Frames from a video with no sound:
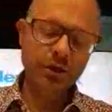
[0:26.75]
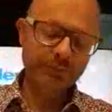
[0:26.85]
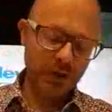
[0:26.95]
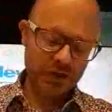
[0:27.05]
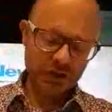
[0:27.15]

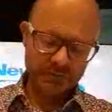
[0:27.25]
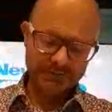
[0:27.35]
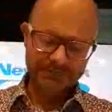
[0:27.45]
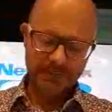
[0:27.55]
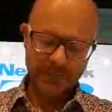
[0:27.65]
George
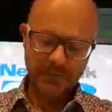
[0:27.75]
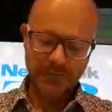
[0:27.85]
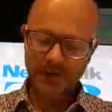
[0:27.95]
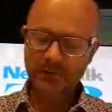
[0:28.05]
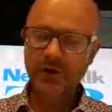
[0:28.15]
Bush,
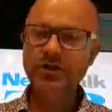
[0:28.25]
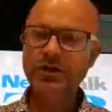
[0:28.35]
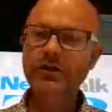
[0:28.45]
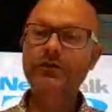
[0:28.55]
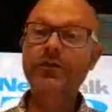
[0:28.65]
I was
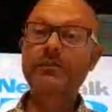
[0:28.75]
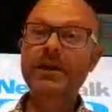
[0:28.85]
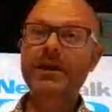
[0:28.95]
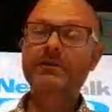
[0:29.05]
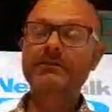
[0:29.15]
watching you
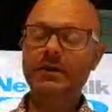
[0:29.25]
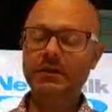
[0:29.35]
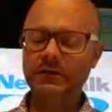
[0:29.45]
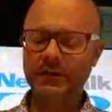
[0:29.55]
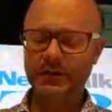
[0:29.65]
from here
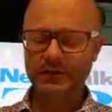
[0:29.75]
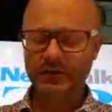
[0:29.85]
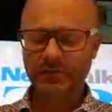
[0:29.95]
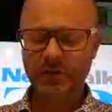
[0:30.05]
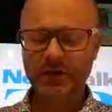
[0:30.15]
in New
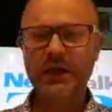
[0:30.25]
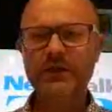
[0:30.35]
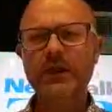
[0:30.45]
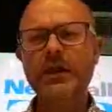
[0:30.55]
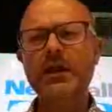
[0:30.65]
Zealand this
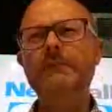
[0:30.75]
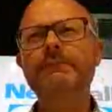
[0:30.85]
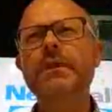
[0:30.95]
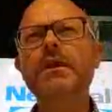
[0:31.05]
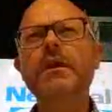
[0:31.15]
morning at
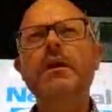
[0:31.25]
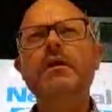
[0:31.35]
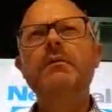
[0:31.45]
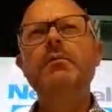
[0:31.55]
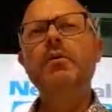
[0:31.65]
the
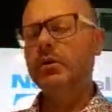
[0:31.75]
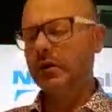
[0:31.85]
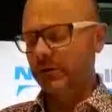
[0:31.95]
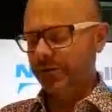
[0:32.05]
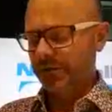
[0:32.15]

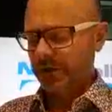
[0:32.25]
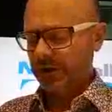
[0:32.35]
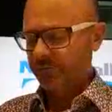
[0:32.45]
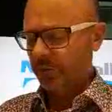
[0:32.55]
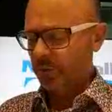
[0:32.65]
memorial for
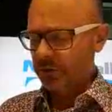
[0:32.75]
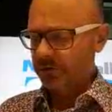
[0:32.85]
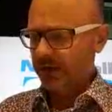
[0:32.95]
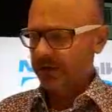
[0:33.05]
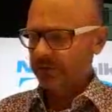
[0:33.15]
the
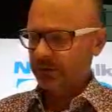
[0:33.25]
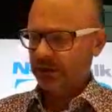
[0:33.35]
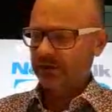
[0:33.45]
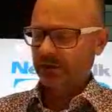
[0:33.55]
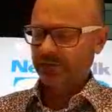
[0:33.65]
fallen Dallas
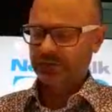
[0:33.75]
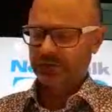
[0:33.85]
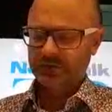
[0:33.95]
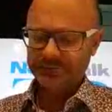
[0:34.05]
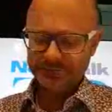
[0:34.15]
police
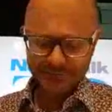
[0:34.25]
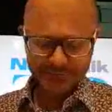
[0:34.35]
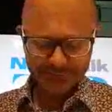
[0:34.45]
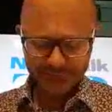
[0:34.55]
officers.